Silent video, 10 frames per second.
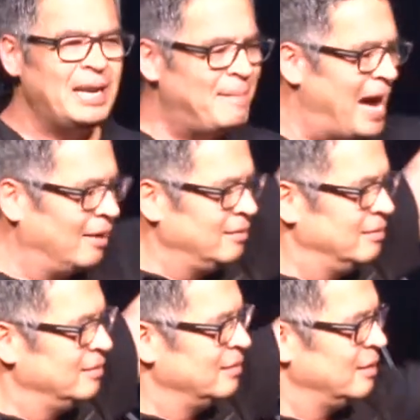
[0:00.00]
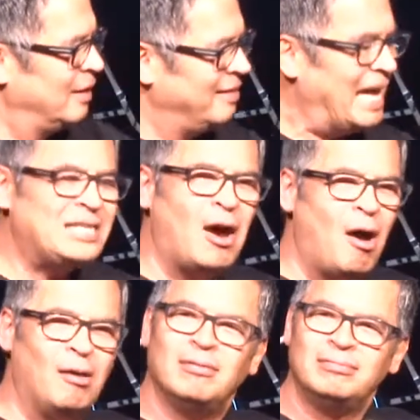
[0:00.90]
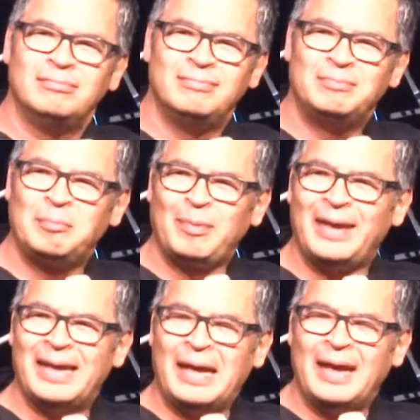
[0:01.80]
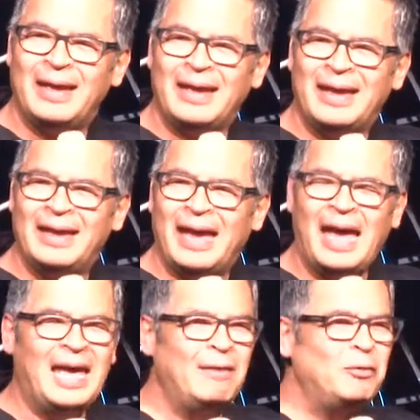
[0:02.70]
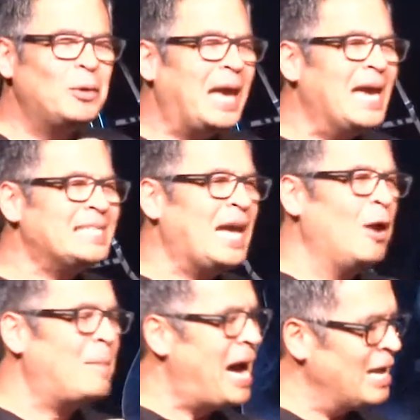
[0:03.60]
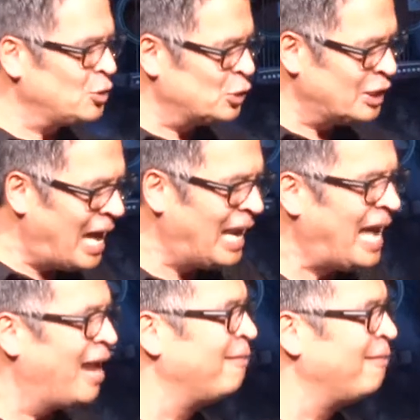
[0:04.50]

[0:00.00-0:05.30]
about that tall. And if you can't tell, my eyes are slightly at a